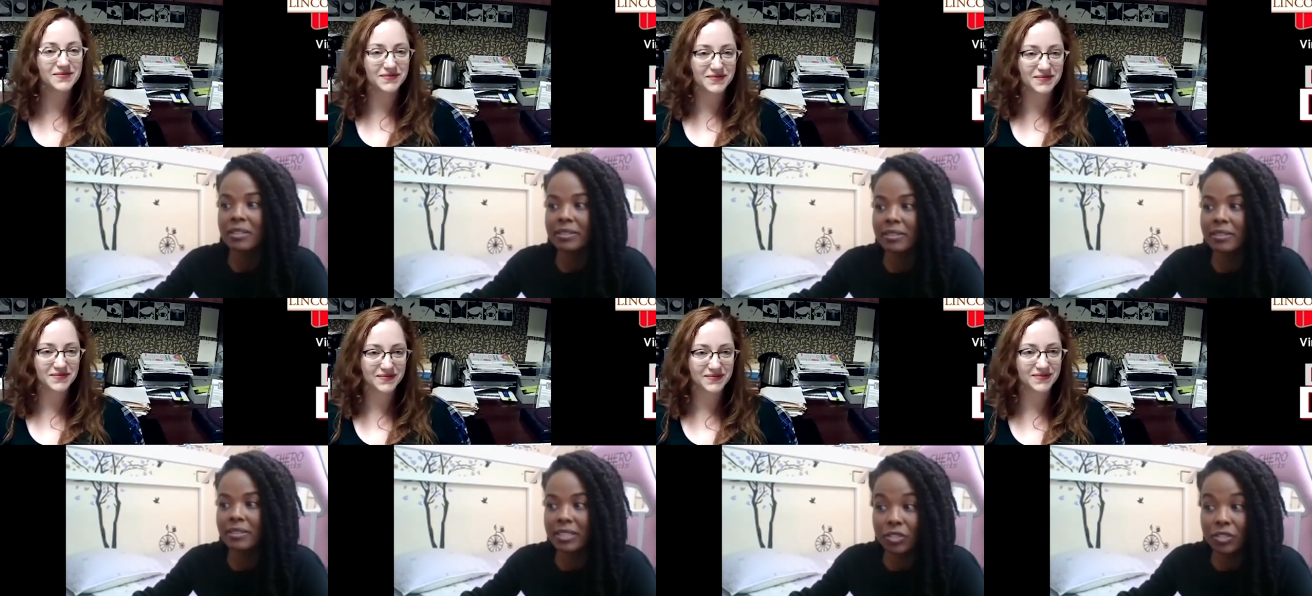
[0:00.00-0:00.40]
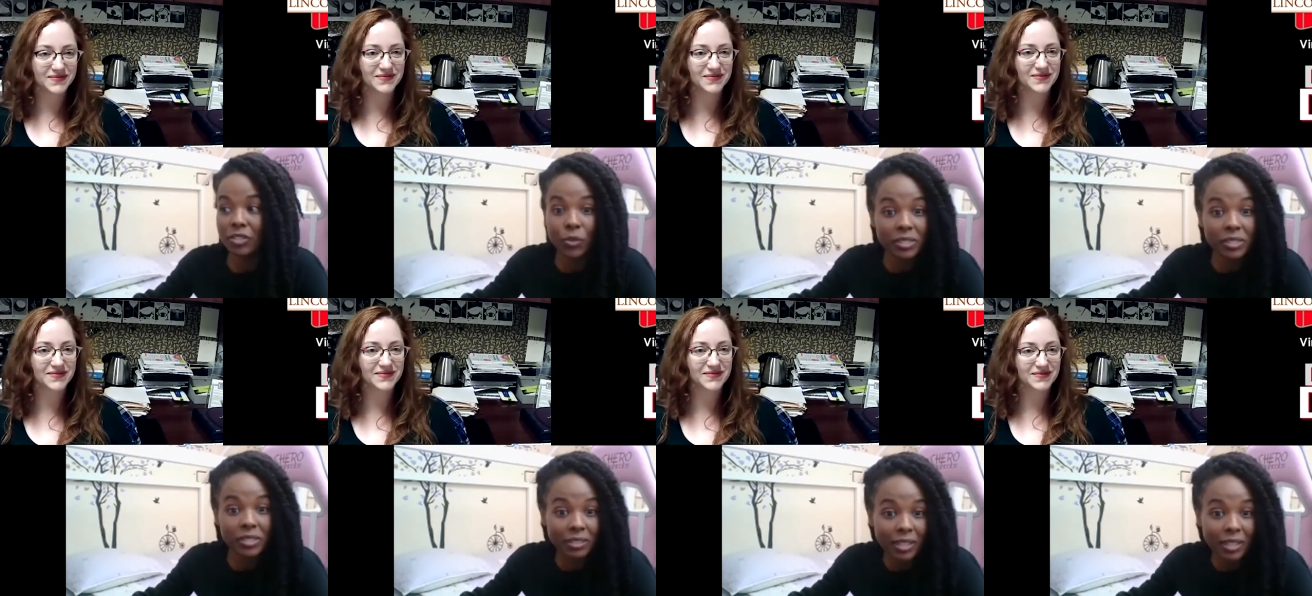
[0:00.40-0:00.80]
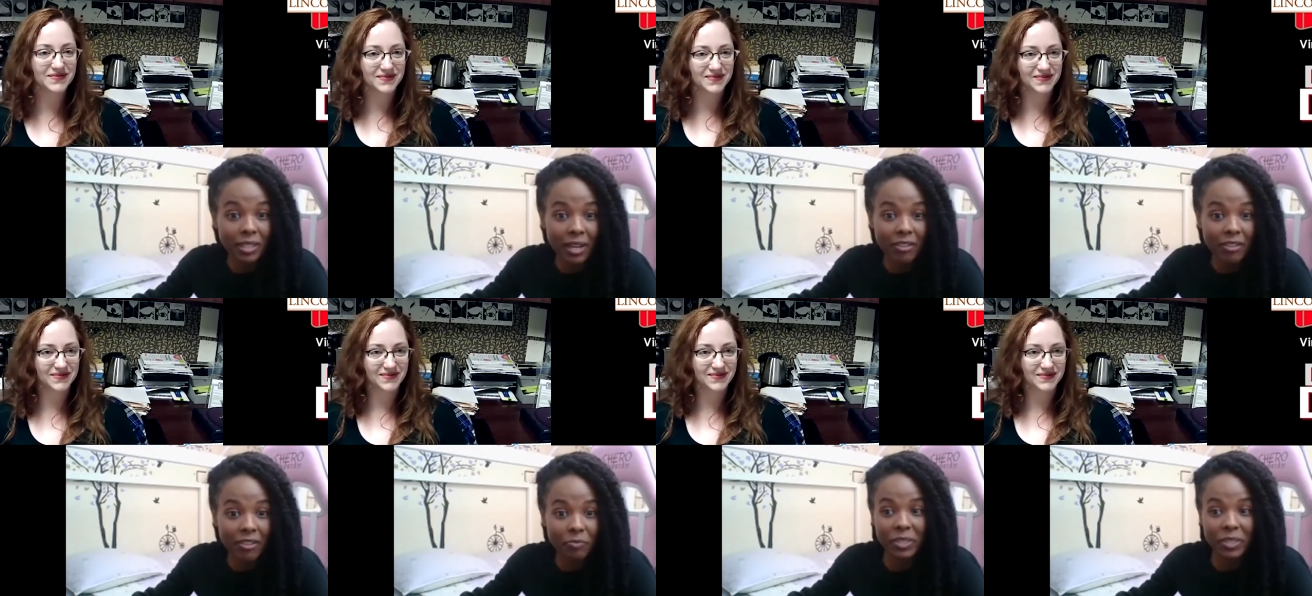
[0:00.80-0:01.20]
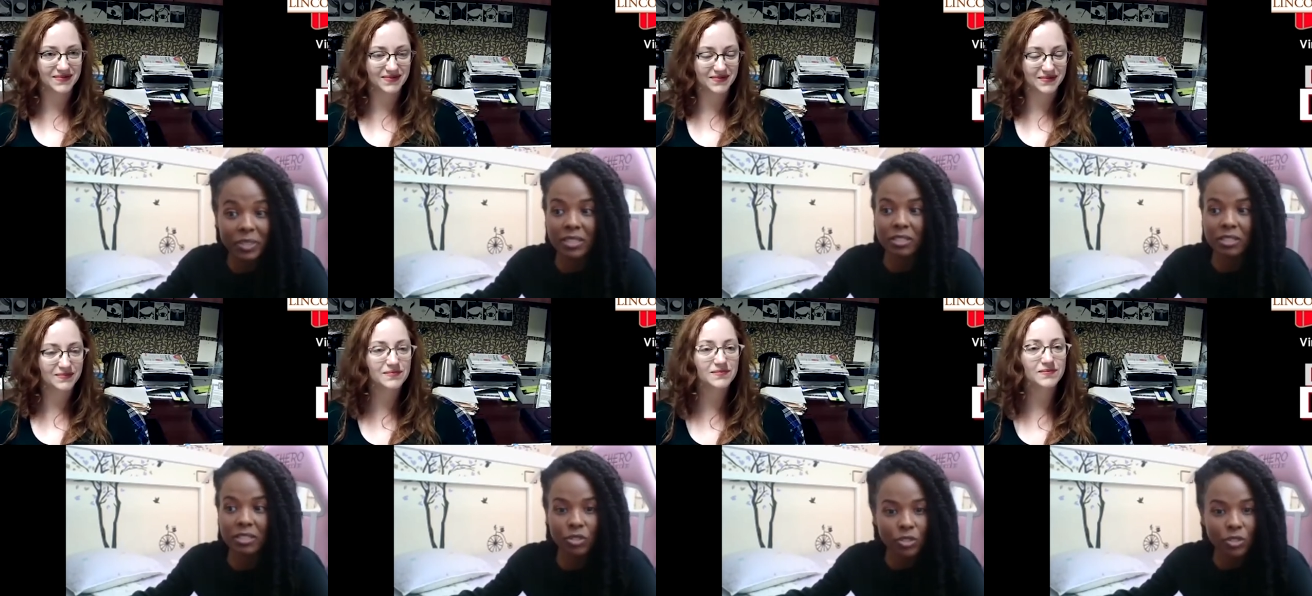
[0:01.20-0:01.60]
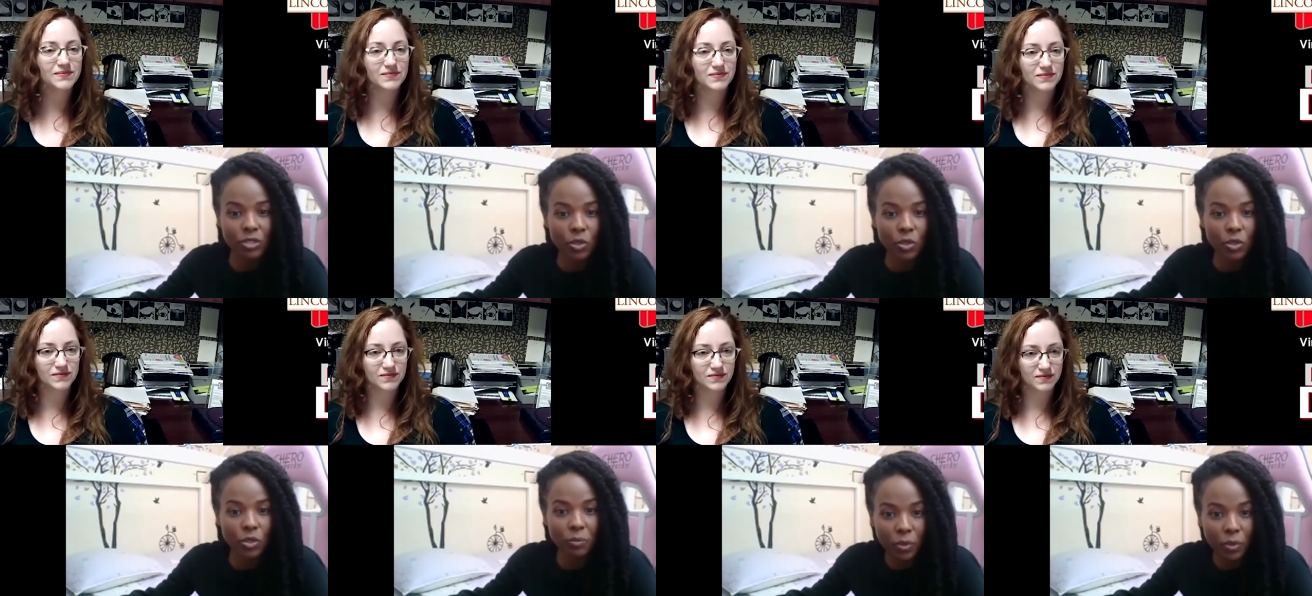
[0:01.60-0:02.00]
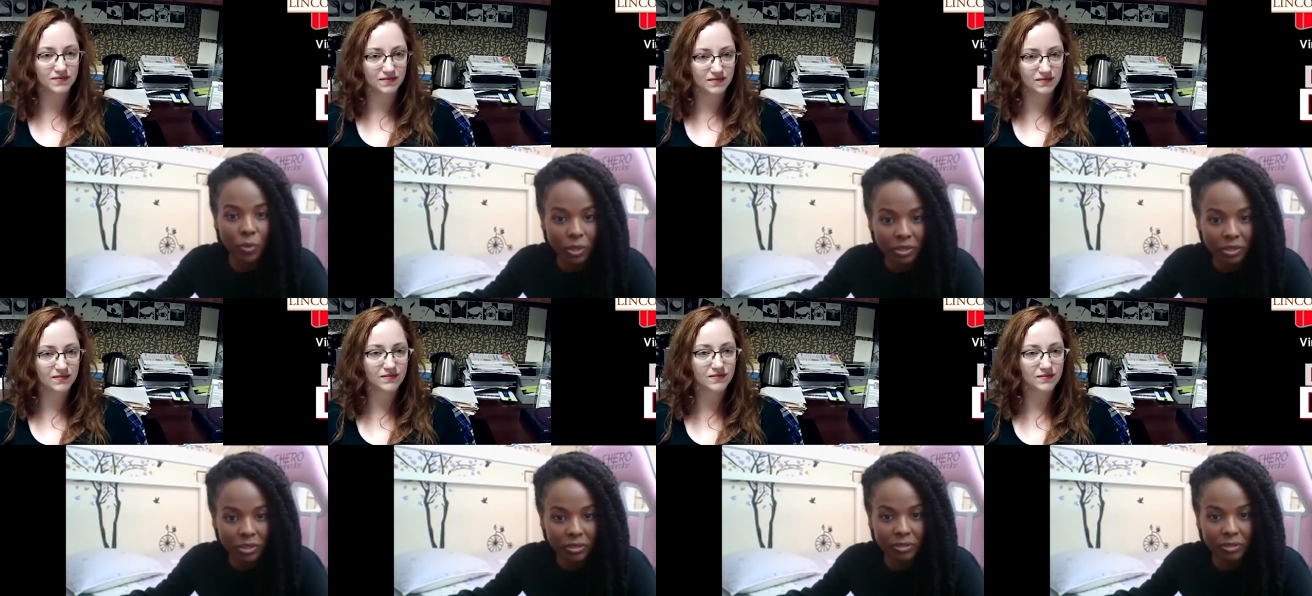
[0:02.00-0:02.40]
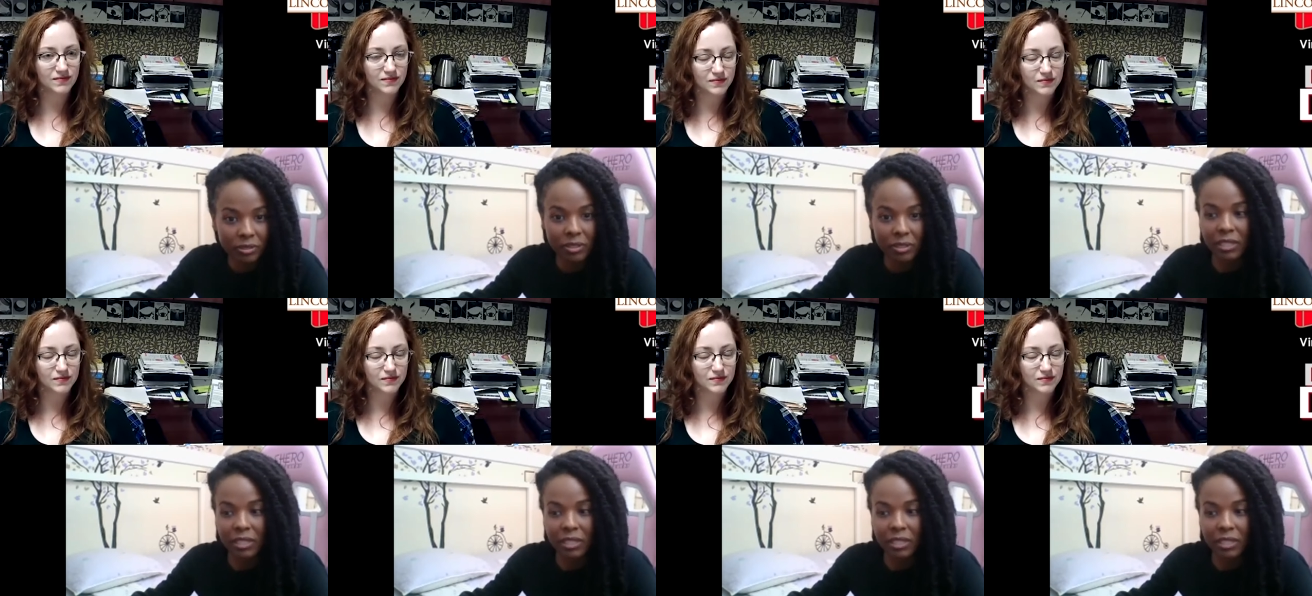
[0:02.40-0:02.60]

Speaker 1: these stories alive because they're so important